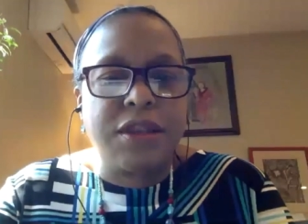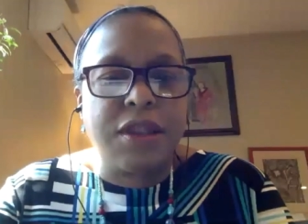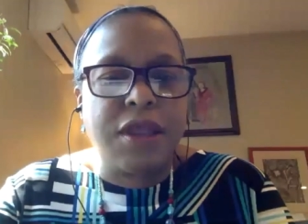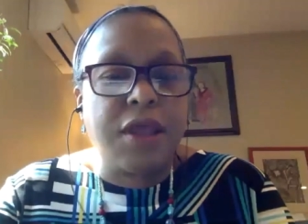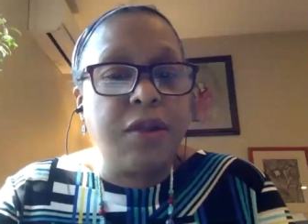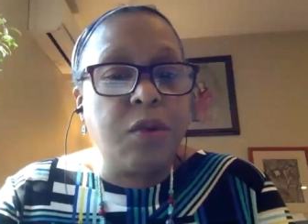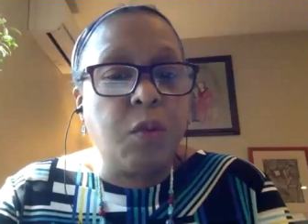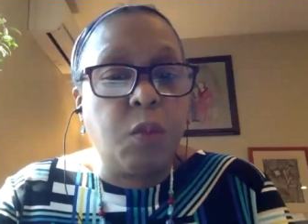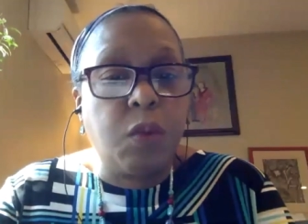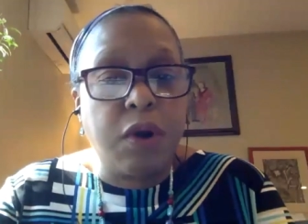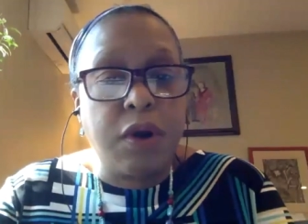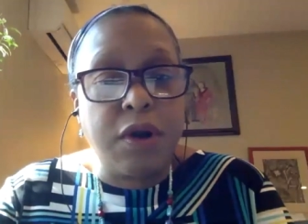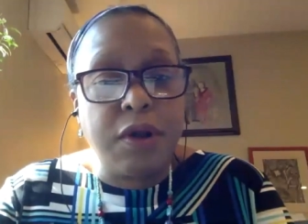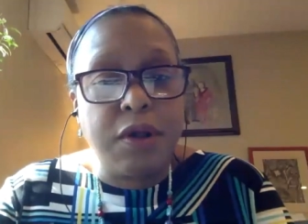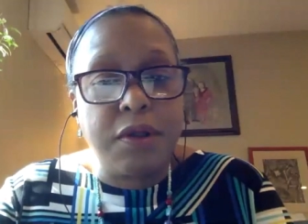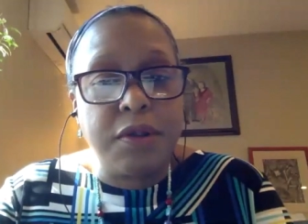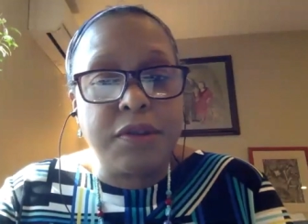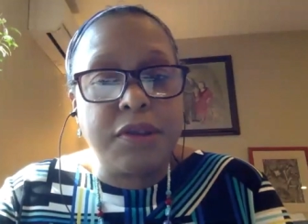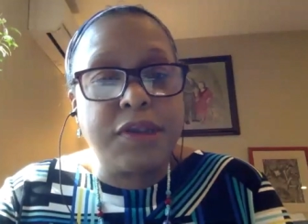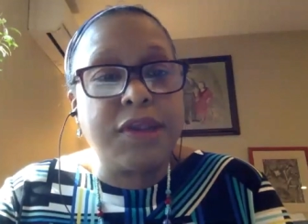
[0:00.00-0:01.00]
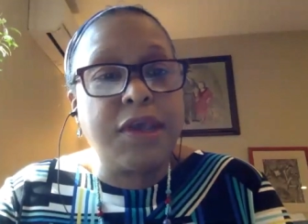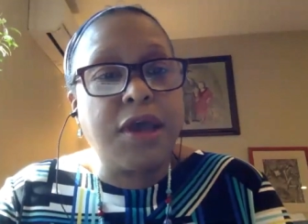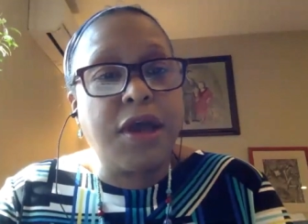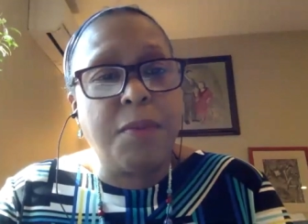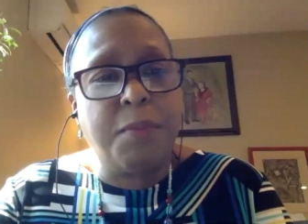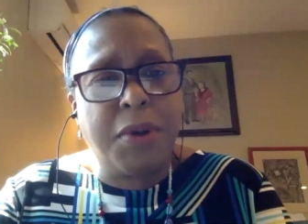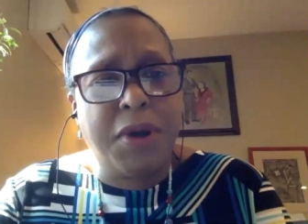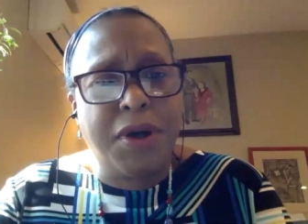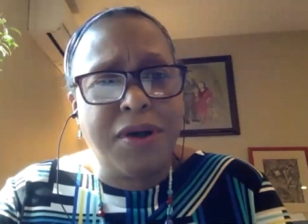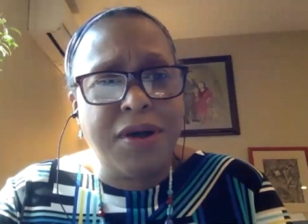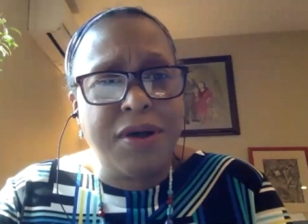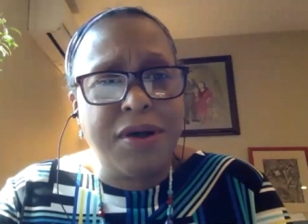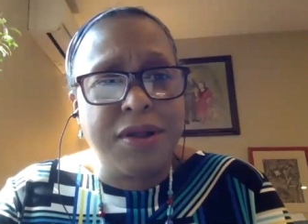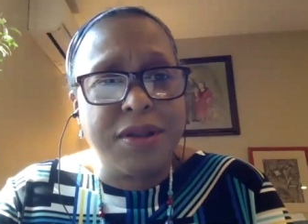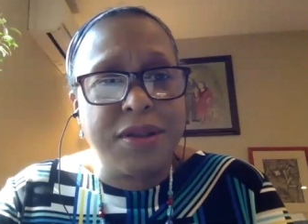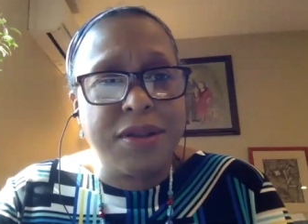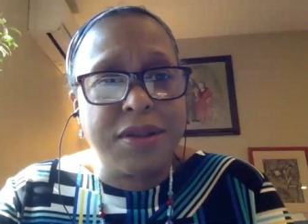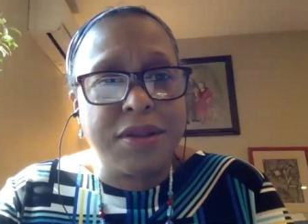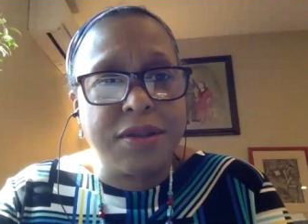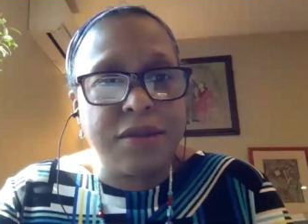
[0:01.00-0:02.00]
and the world to take a
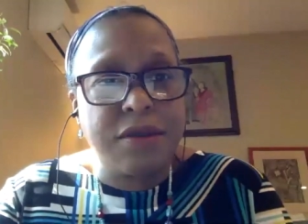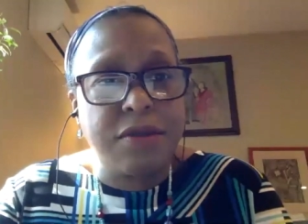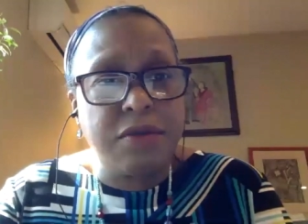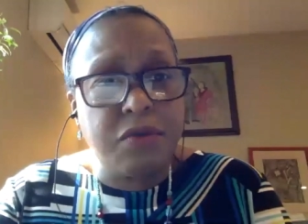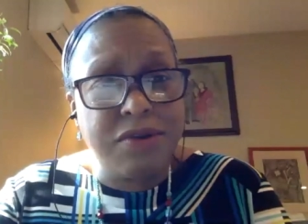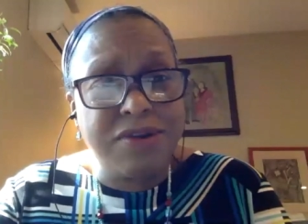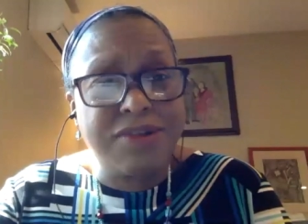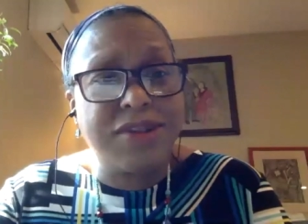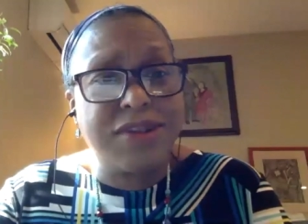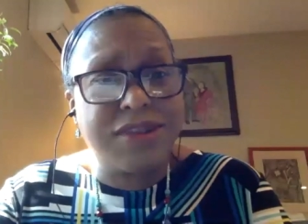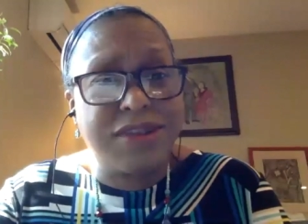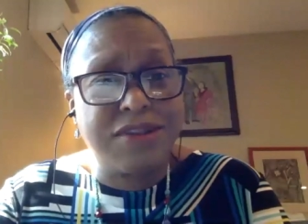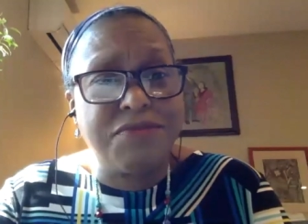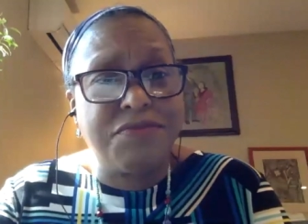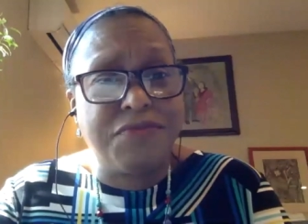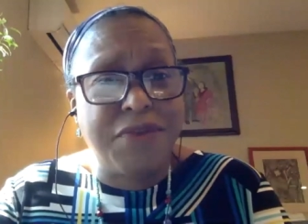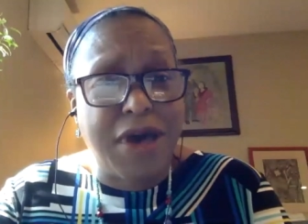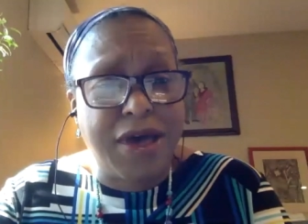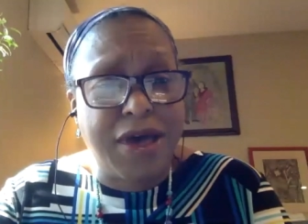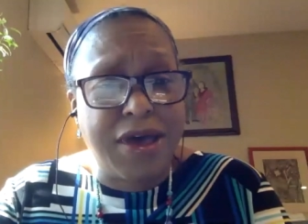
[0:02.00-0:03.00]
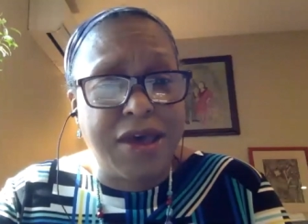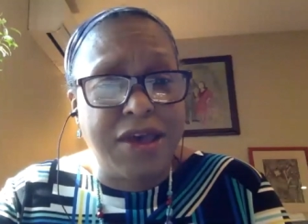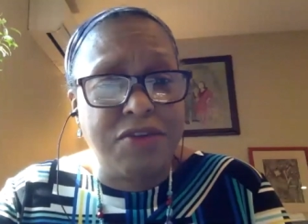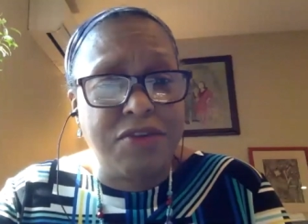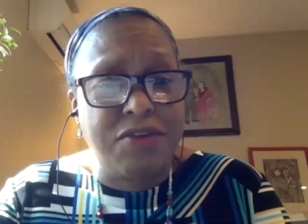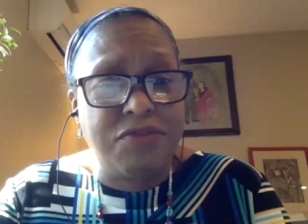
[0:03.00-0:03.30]
pause in order to survive.